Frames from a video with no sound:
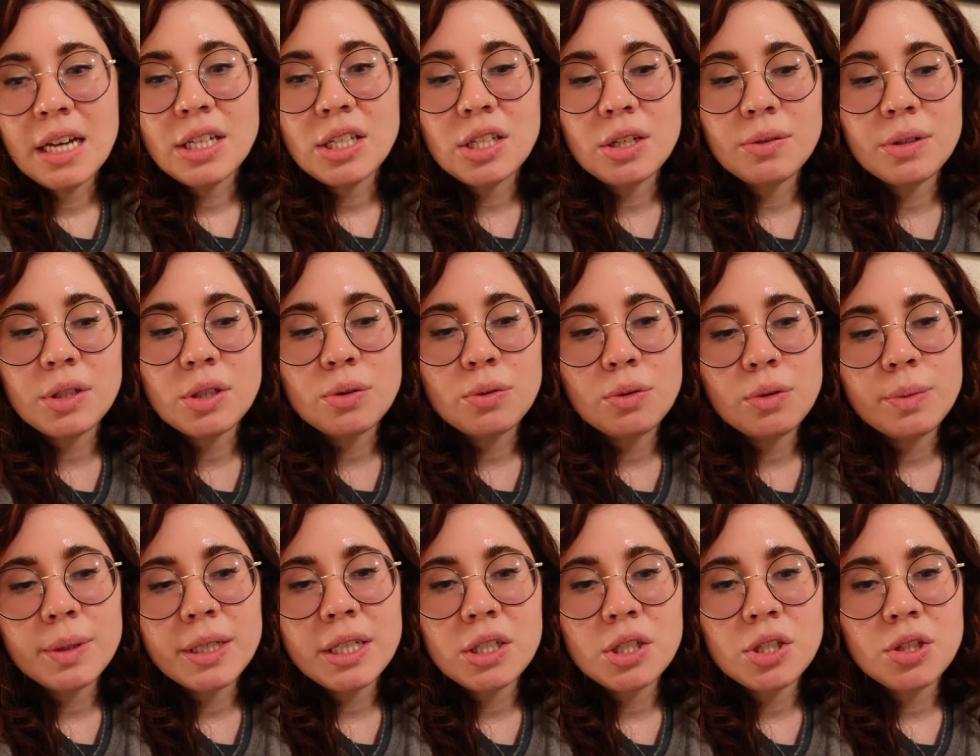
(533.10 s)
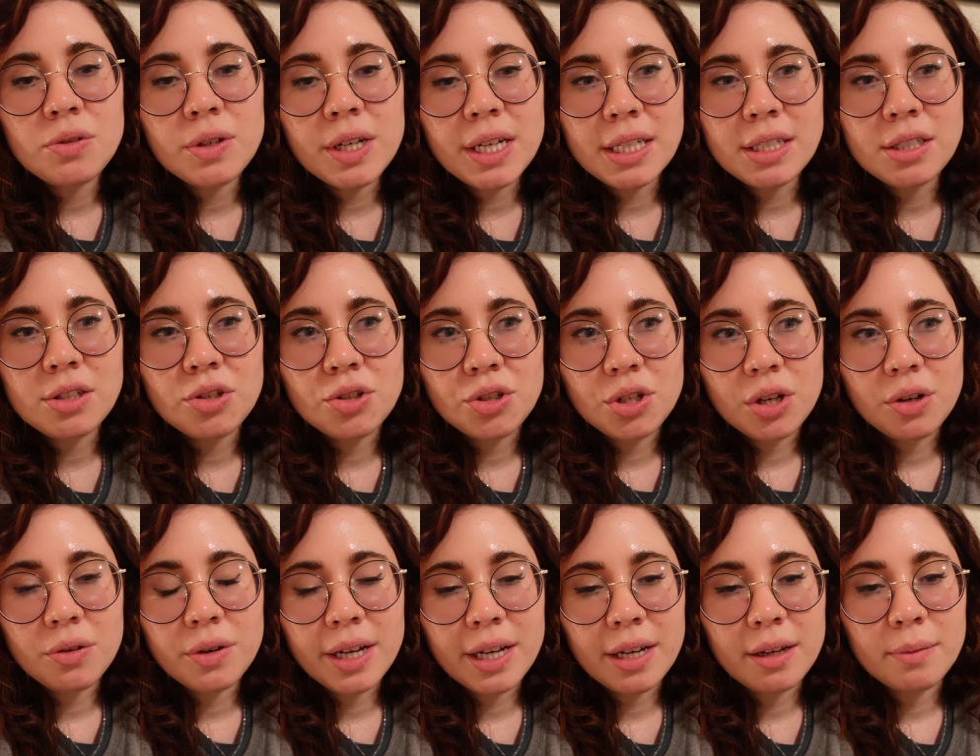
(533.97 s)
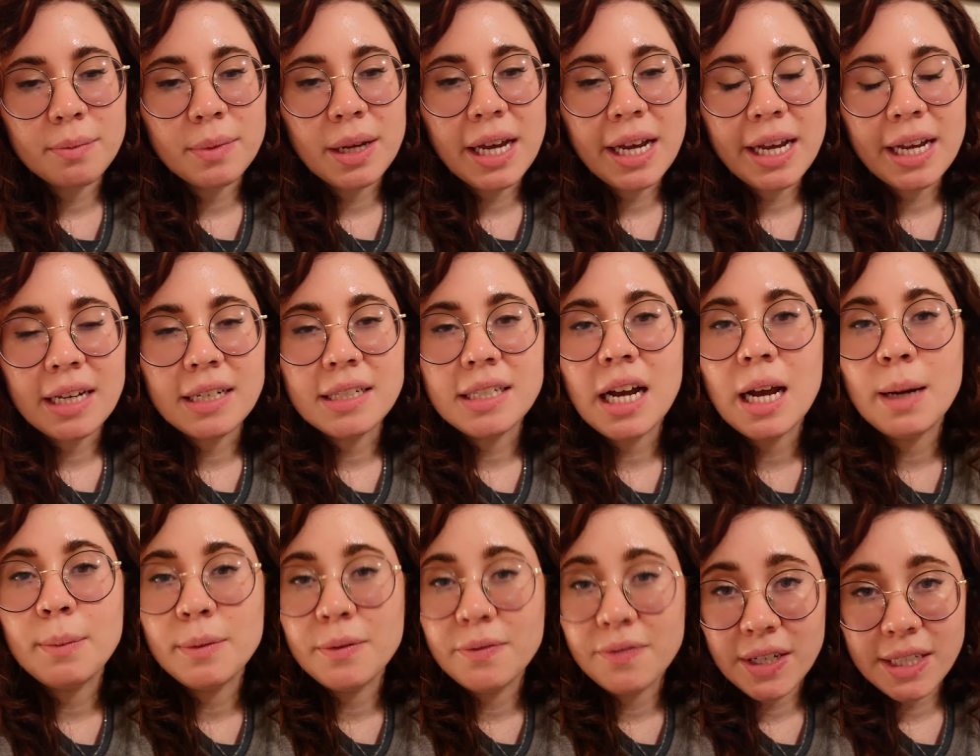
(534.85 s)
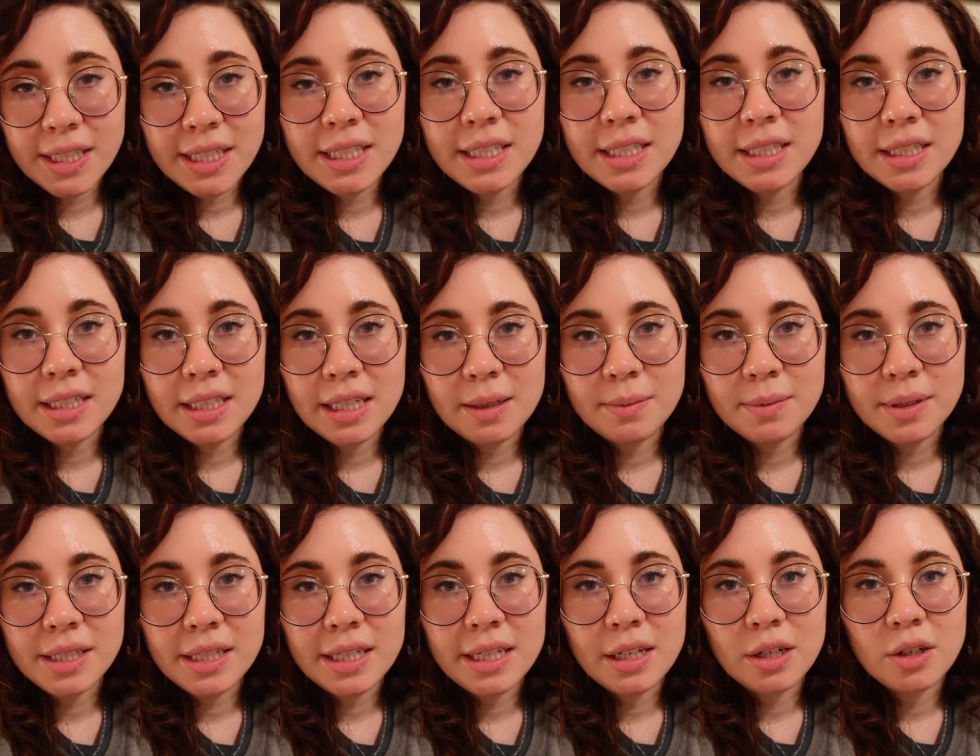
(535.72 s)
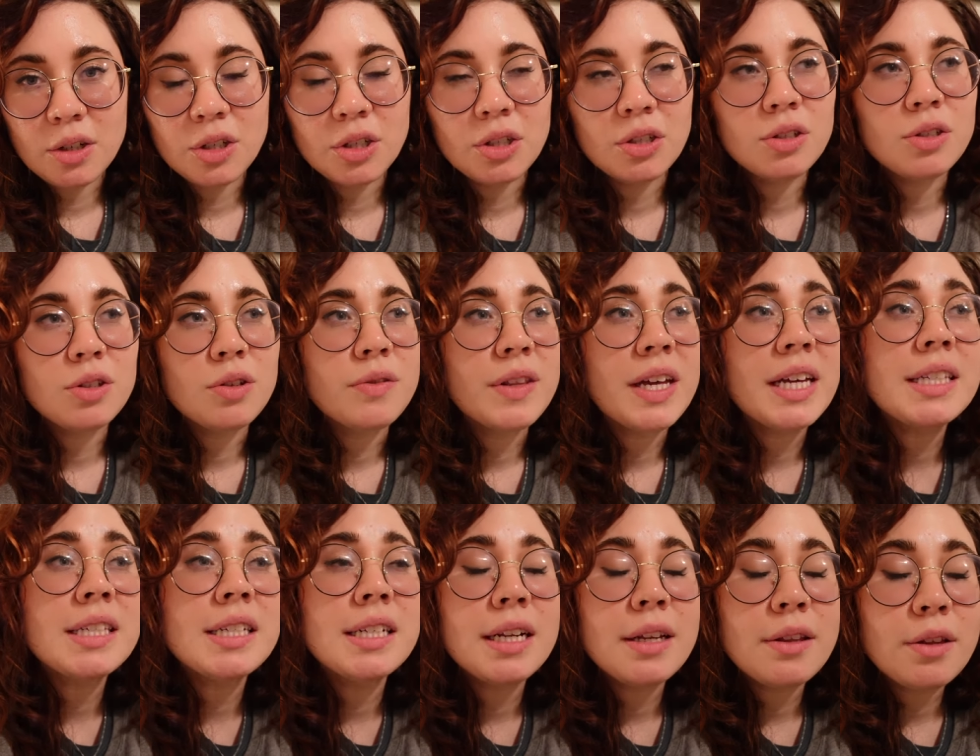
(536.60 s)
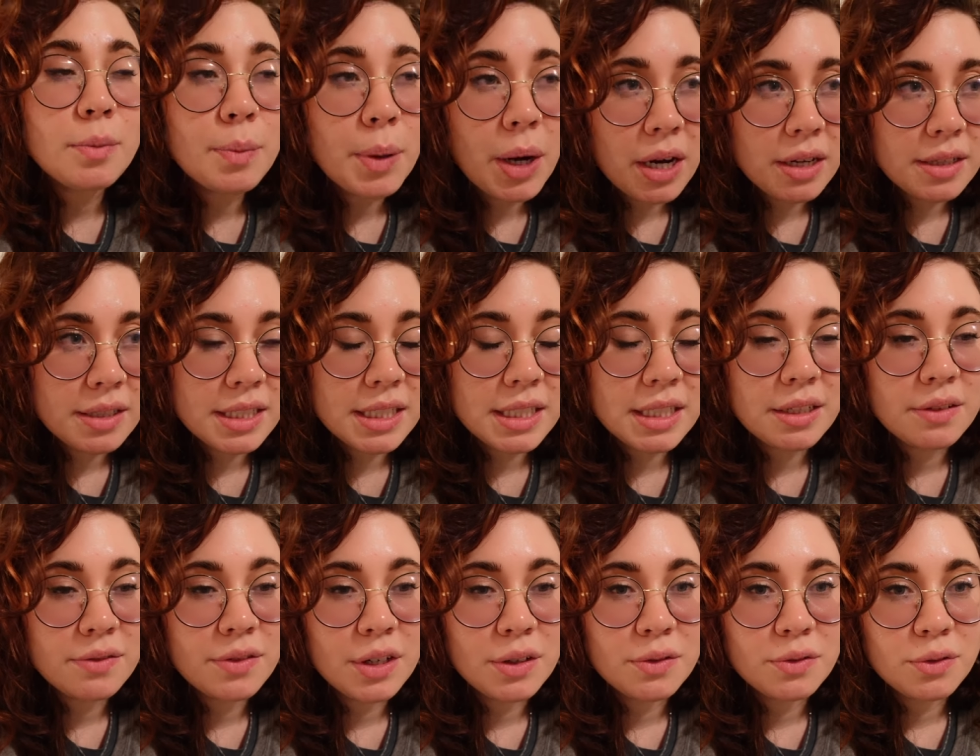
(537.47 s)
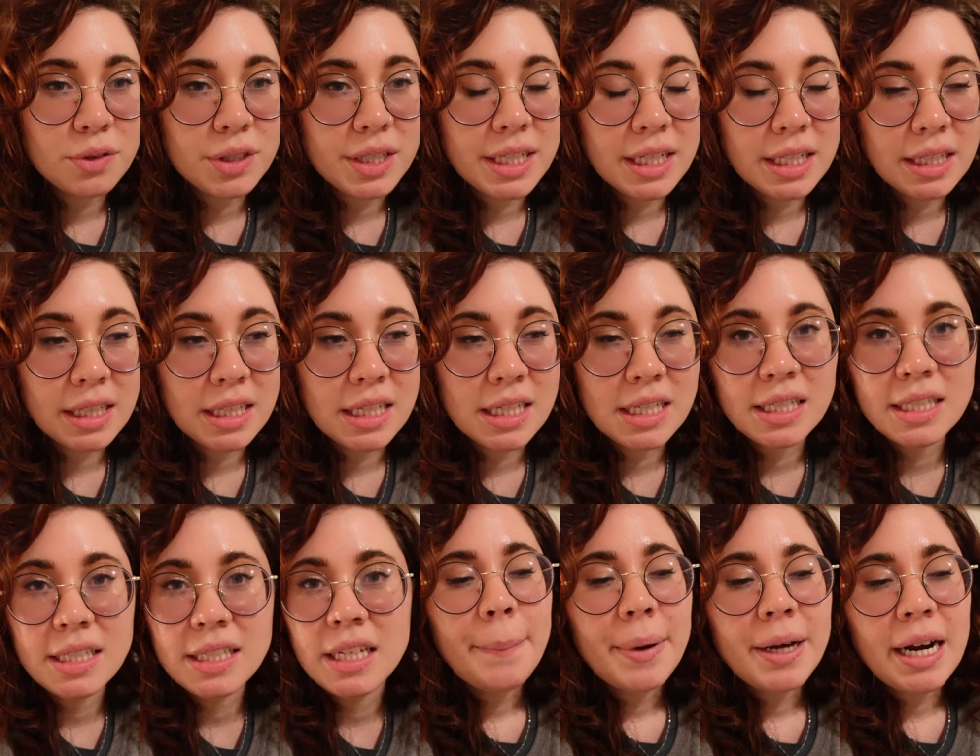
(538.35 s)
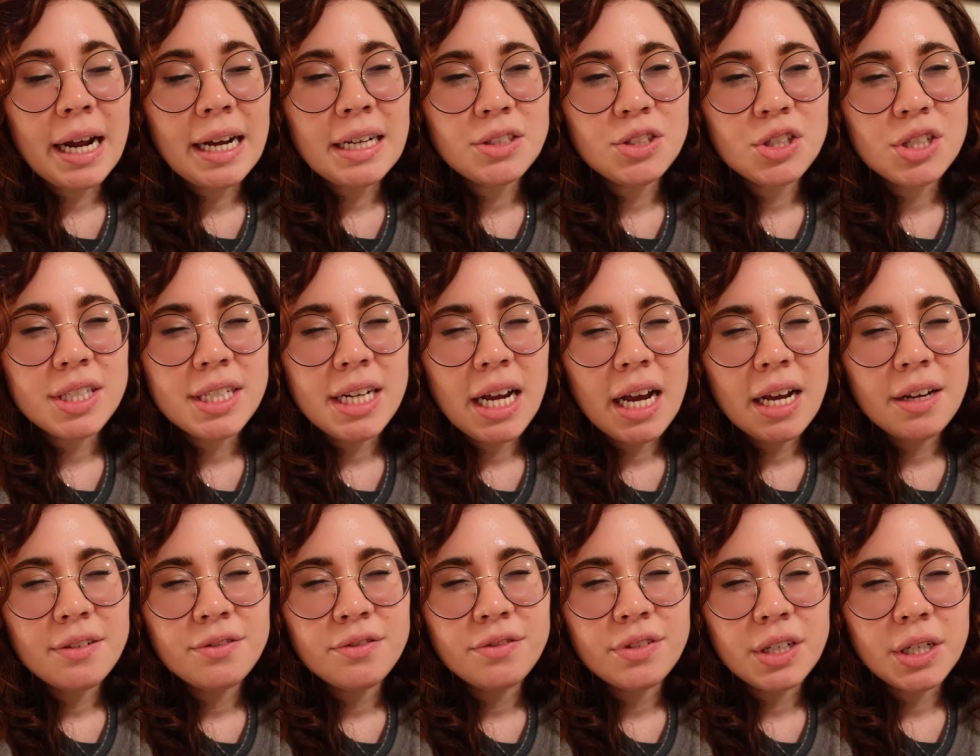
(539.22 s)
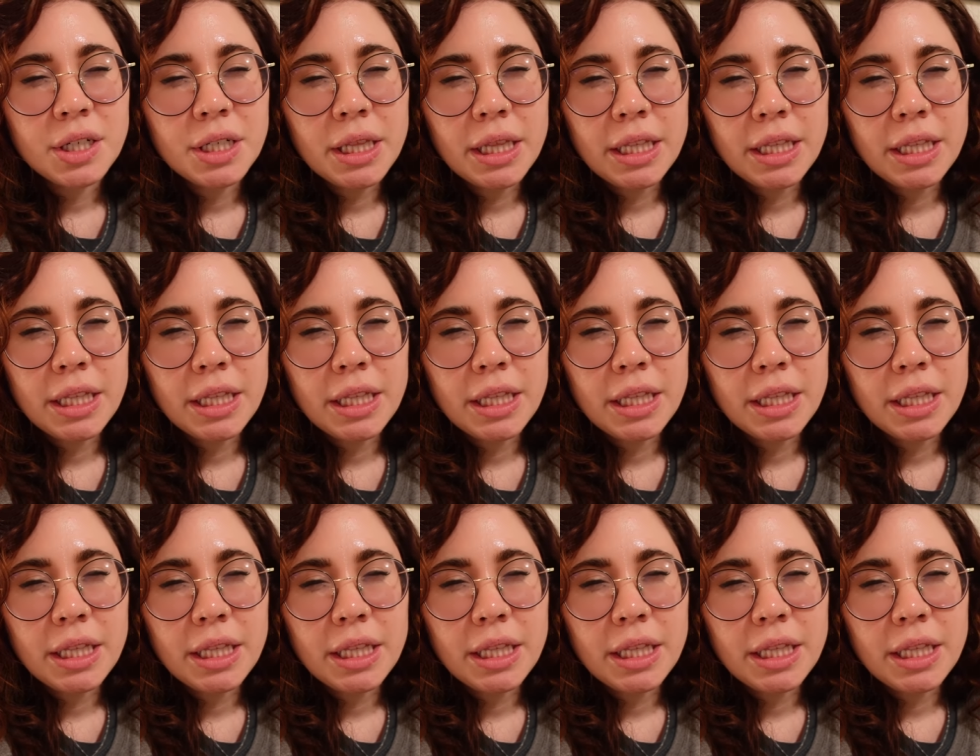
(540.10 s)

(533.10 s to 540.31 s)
So it's cool because you get to know him and I'm invested in him as a character. So that's another positive of reading this. But I just have very